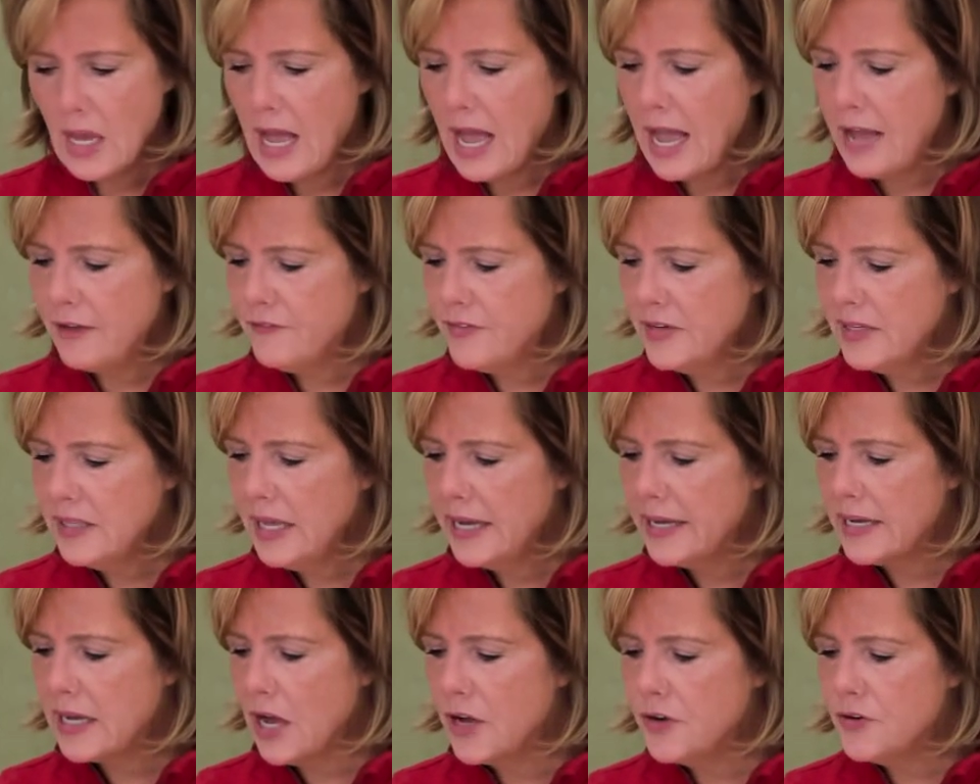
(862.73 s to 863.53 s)
I feel
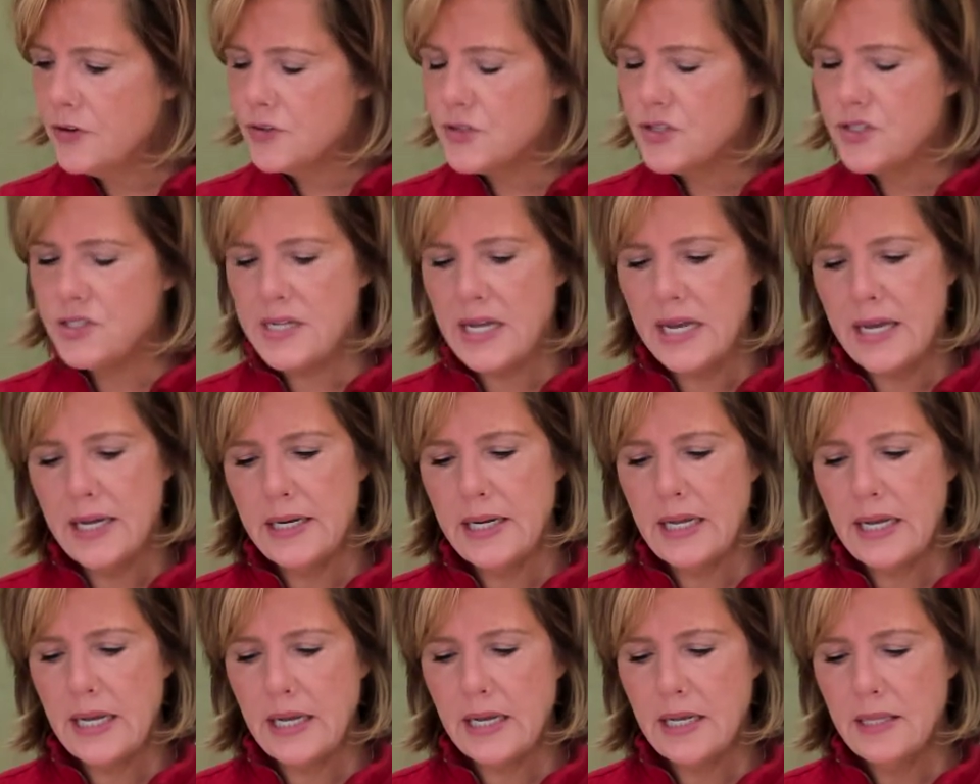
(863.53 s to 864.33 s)
like
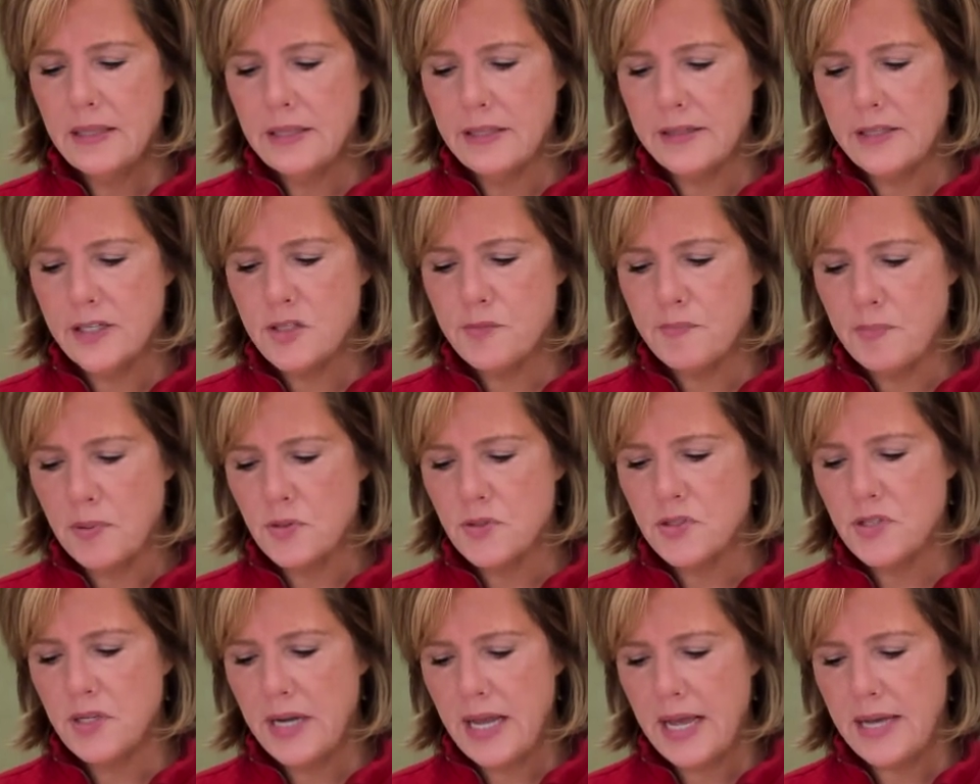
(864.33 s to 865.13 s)
understanding that this
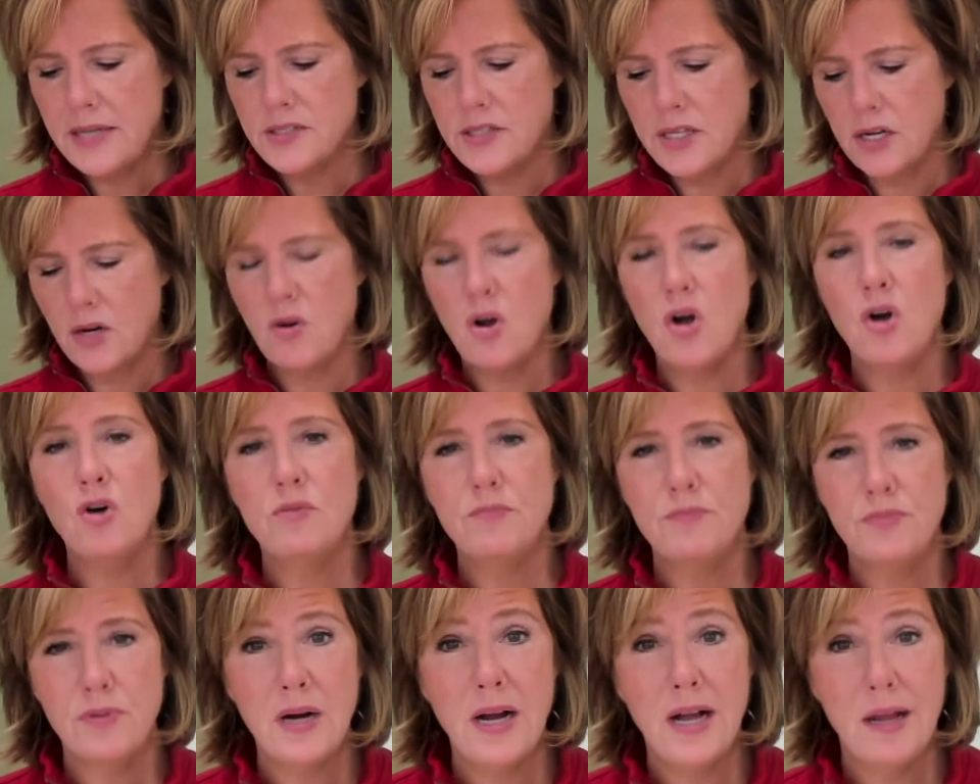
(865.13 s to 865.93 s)
person has their
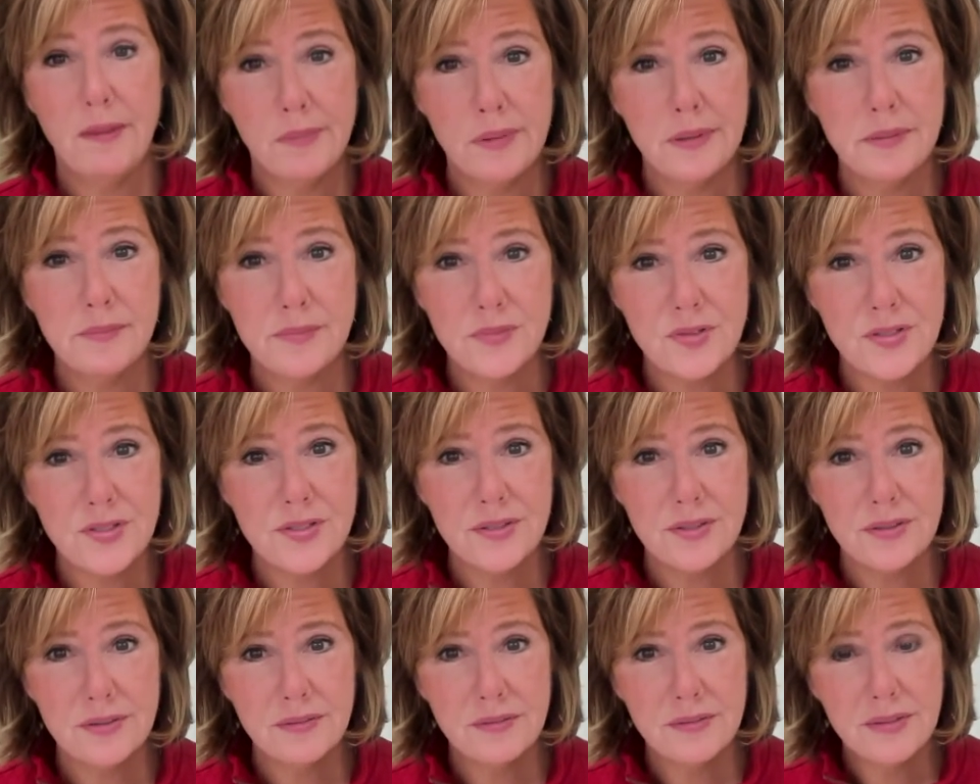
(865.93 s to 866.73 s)
own
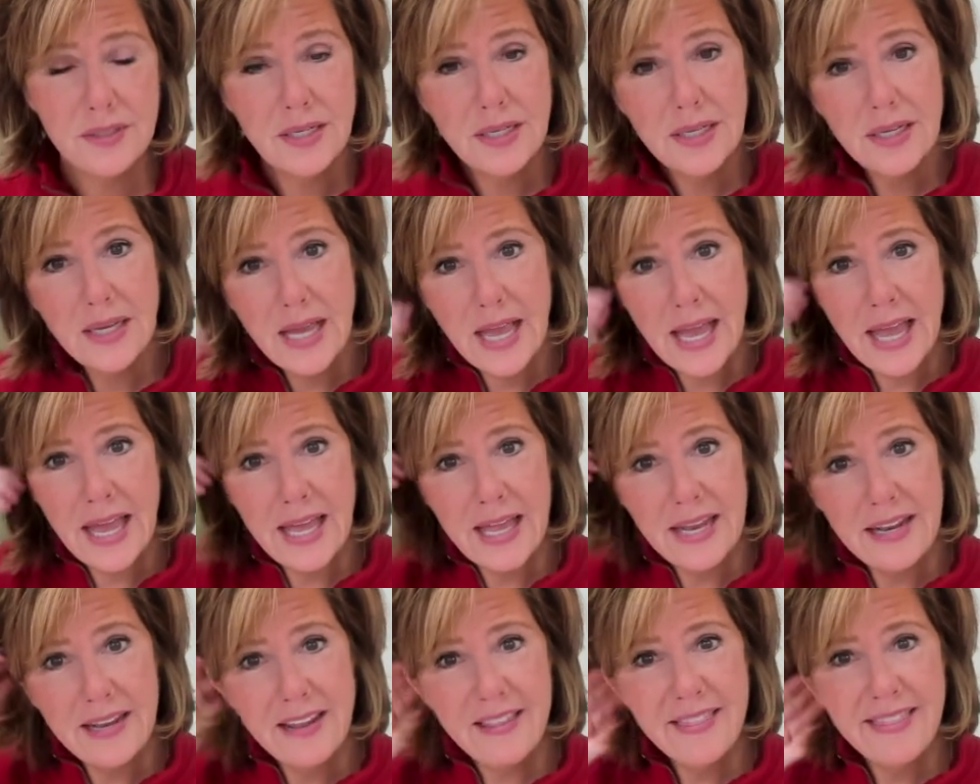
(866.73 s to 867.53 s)
problems,
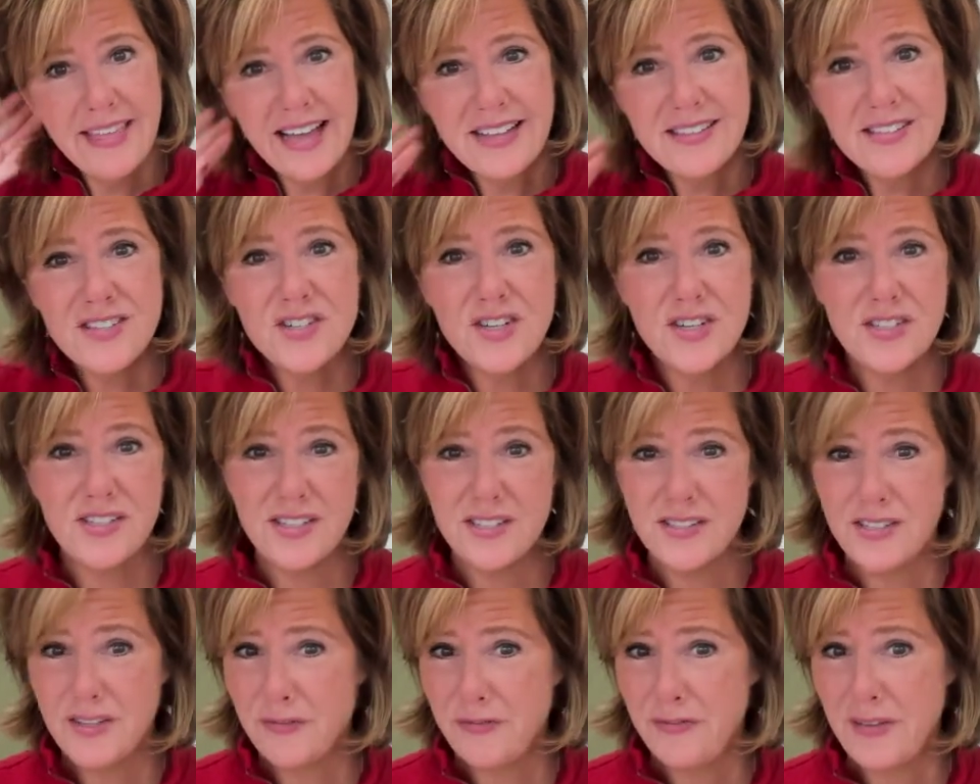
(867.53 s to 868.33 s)
and that's just
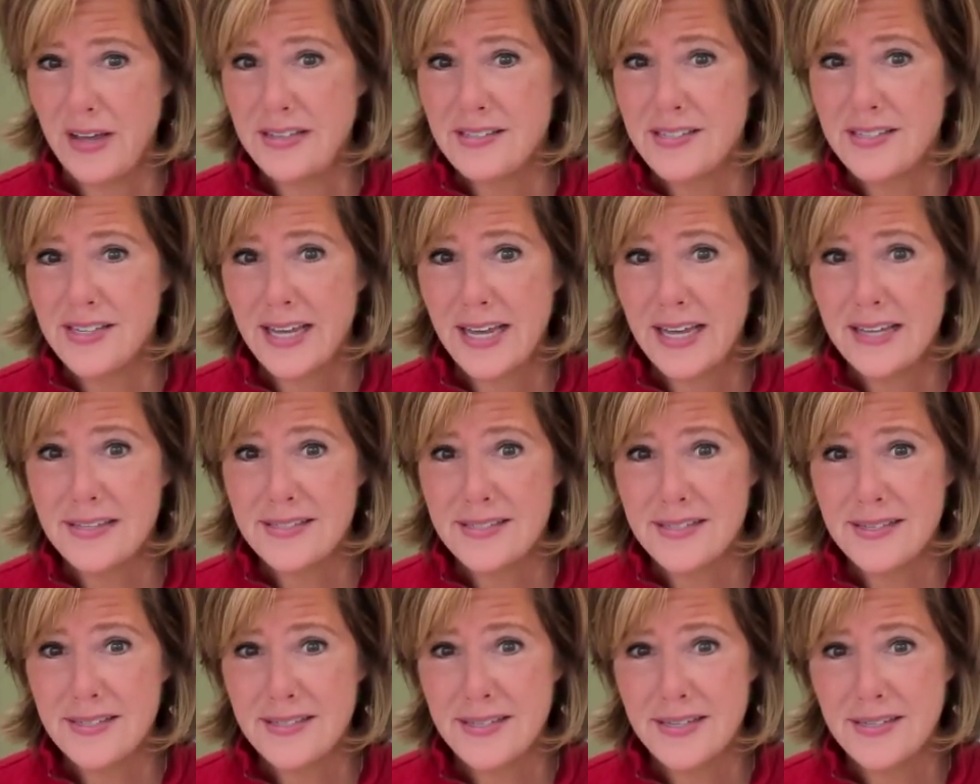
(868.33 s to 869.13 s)
a defense
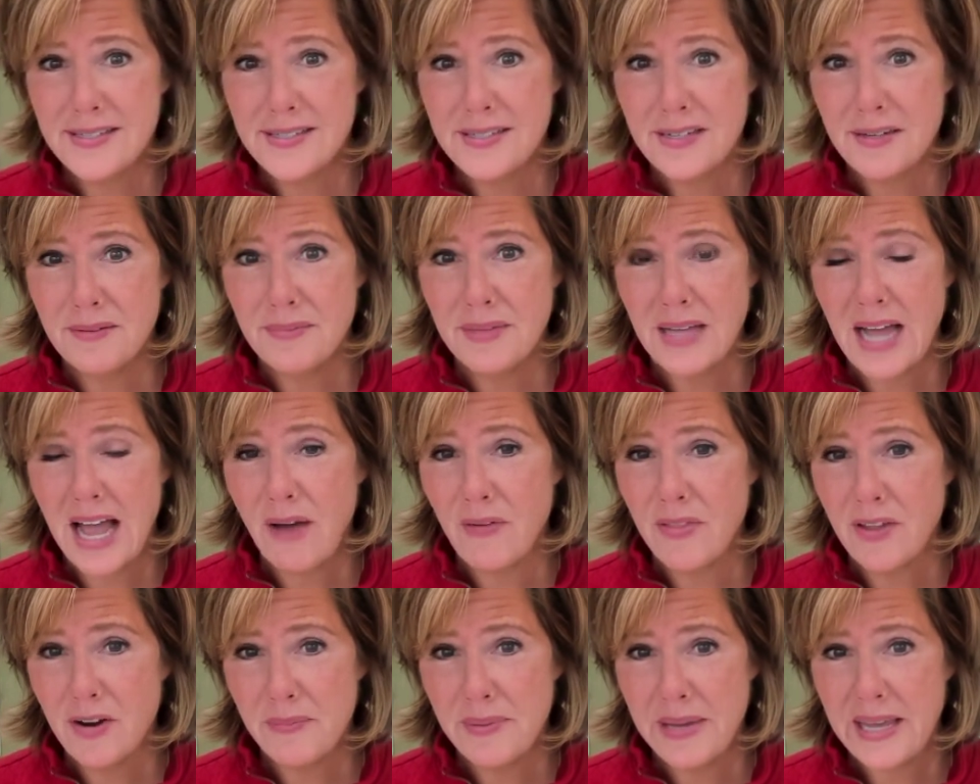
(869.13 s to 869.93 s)
against the system,
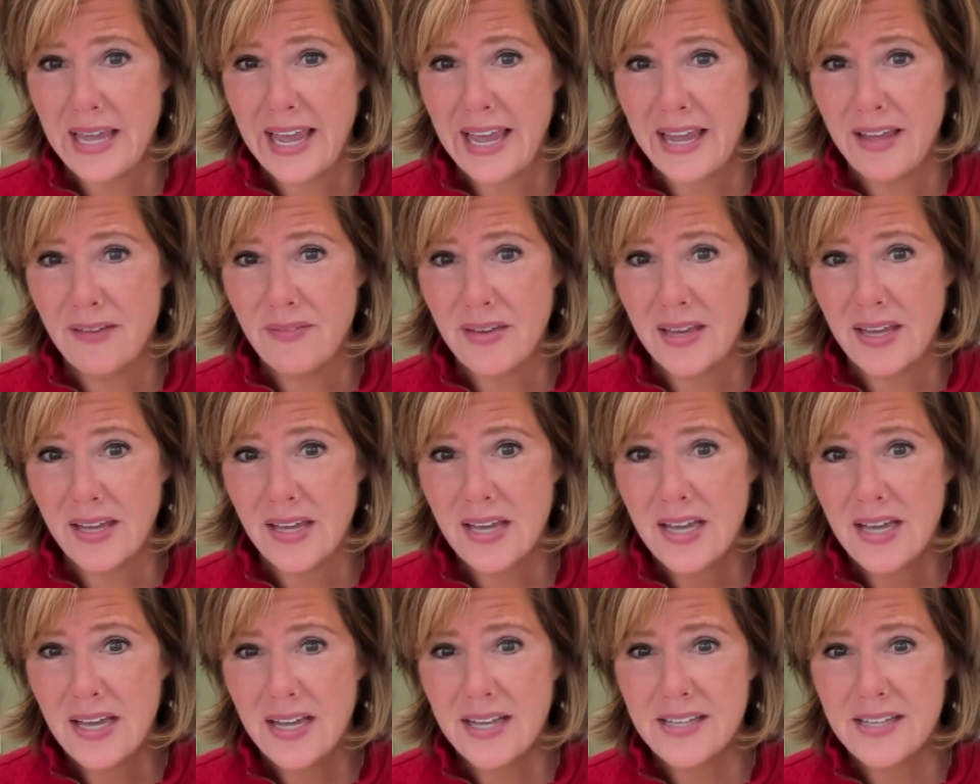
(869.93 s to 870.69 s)
how they're behaving.